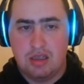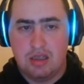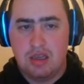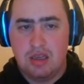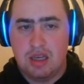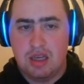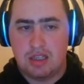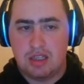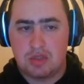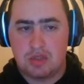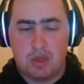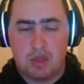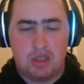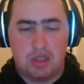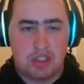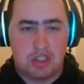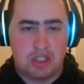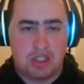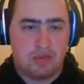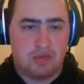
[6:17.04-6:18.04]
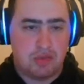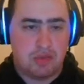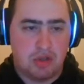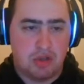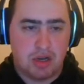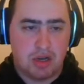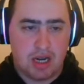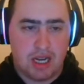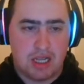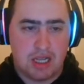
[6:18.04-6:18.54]
as well as shift through
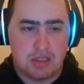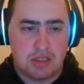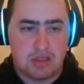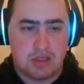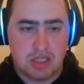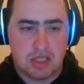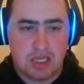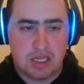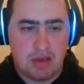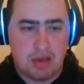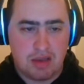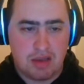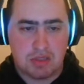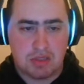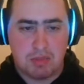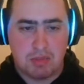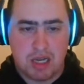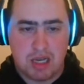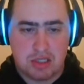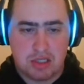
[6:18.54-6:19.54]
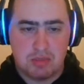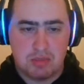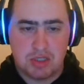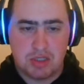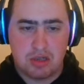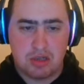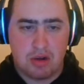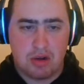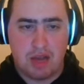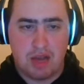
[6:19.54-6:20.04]
your hand. So say you have Zamasu but
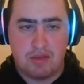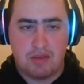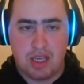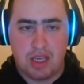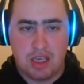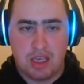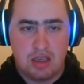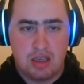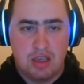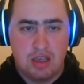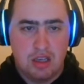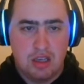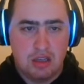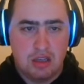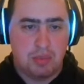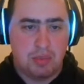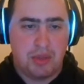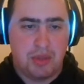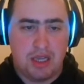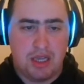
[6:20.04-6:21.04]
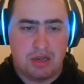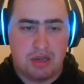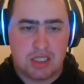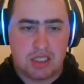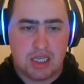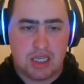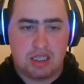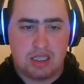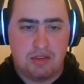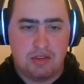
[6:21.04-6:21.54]
you don't have hit, you play
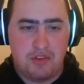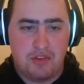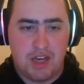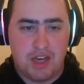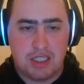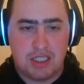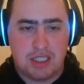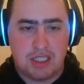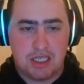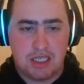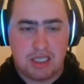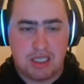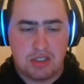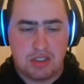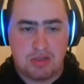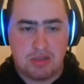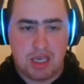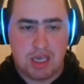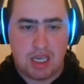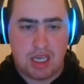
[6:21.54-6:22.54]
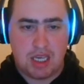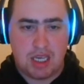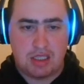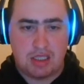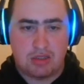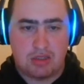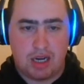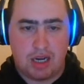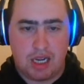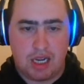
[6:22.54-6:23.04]
Intersecting Fates, it gets you hit
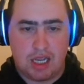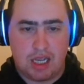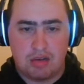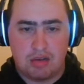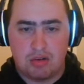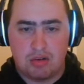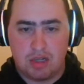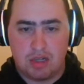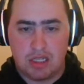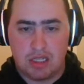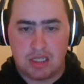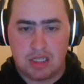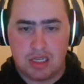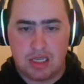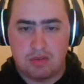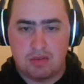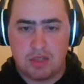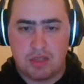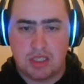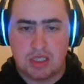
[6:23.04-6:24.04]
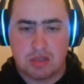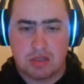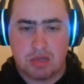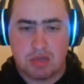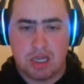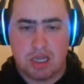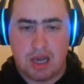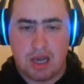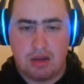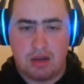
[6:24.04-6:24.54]
into your hand, or it gets any of these
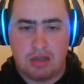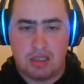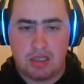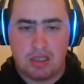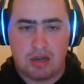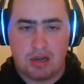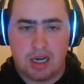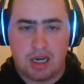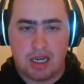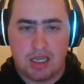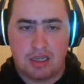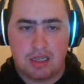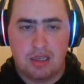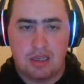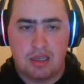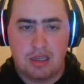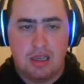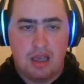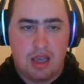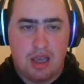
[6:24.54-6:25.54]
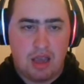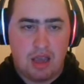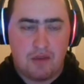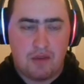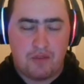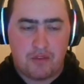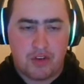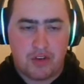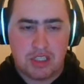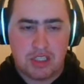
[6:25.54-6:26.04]
3 out into your hand. It
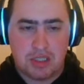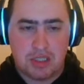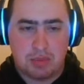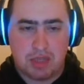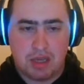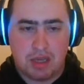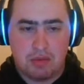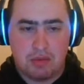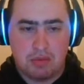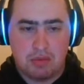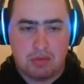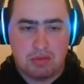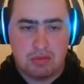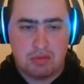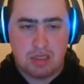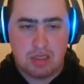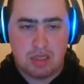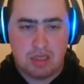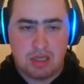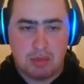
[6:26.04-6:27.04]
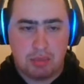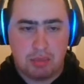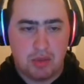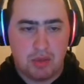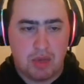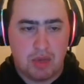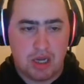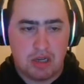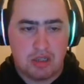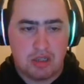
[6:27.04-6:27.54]
frees up that
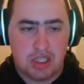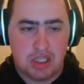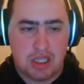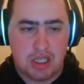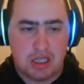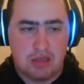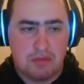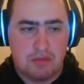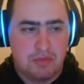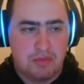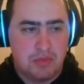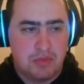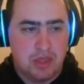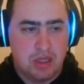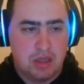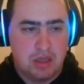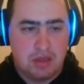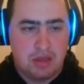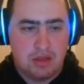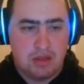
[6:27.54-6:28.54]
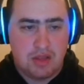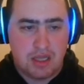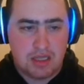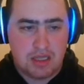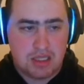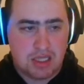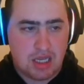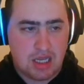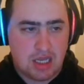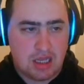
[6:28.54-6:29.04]
blue energy. Then
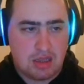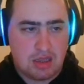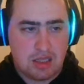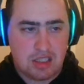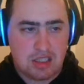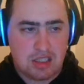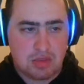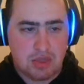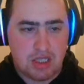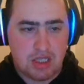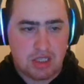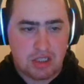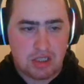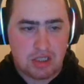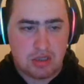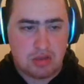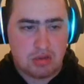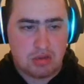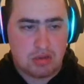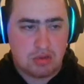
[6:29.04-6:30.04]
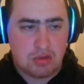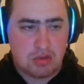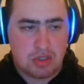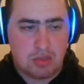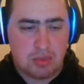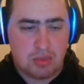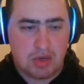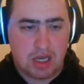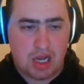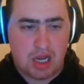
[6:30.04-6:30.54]
say they swing at you, you
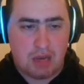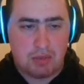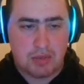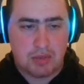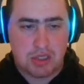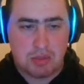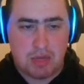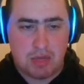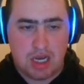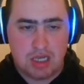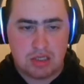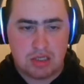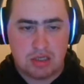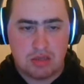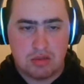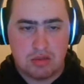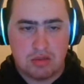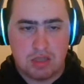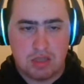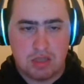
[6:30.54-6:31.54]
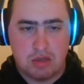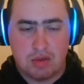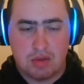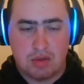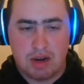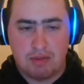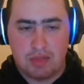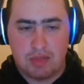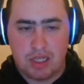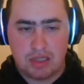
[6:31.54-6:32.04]
super combo Zamasu, then you
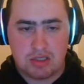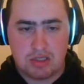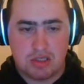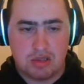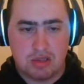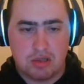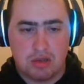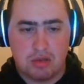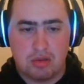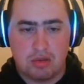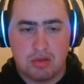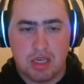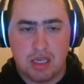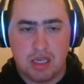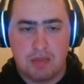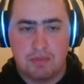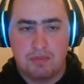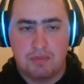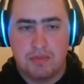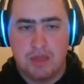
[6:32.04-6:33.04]
rival out Son Goku hit.